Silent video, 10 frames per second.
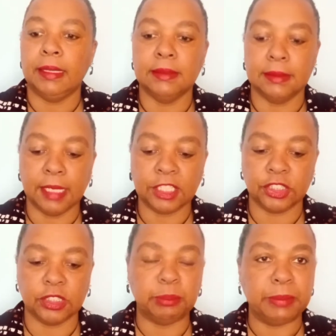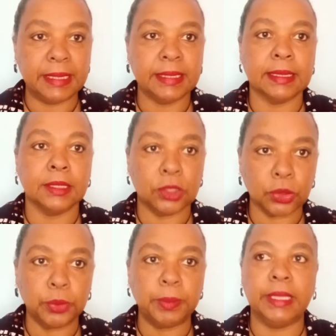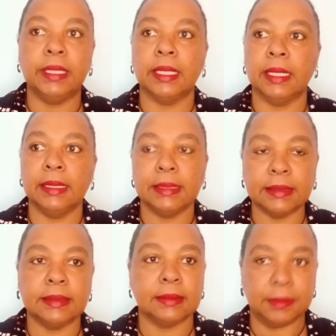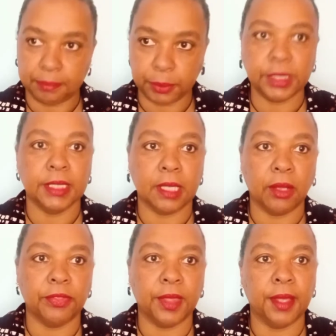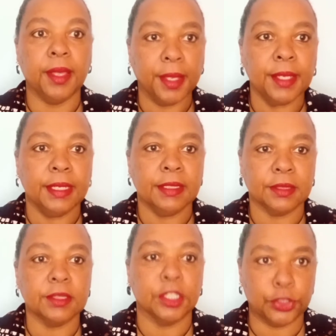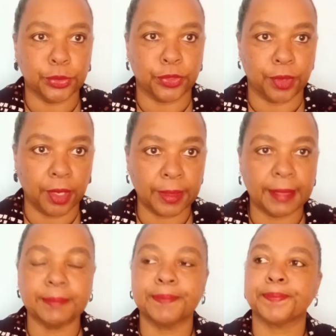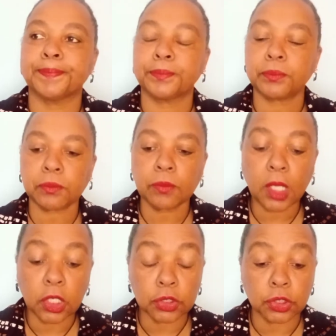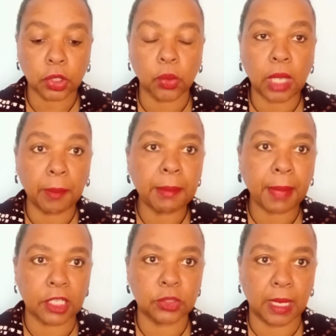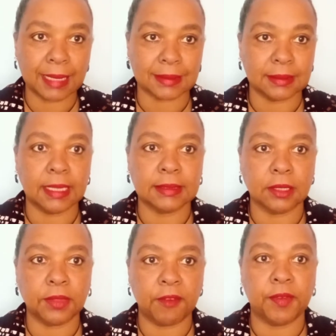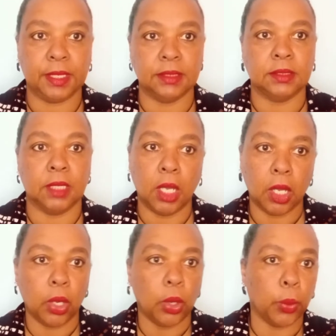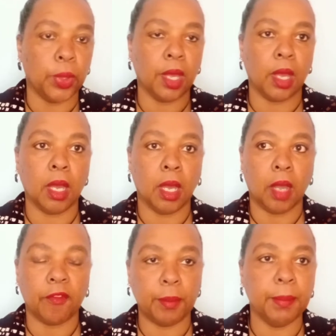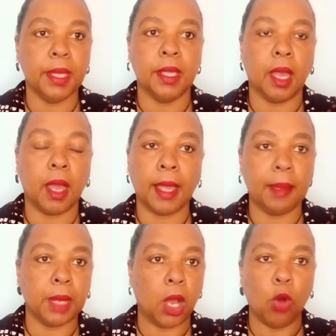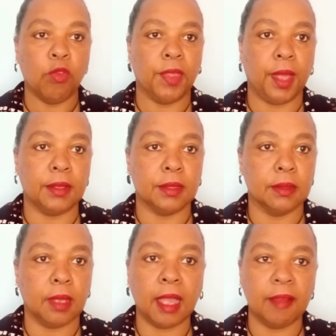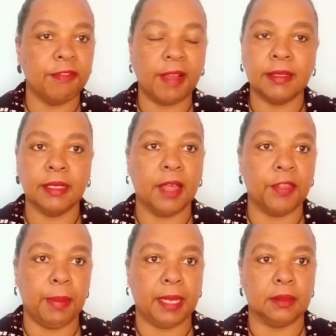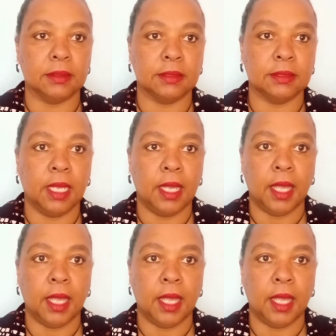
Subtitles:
International media, through media, is putting it out there. It is the truth. Okay. So coming back to us as South Africans, we are, for me, I am now over that. I am fighting other battles,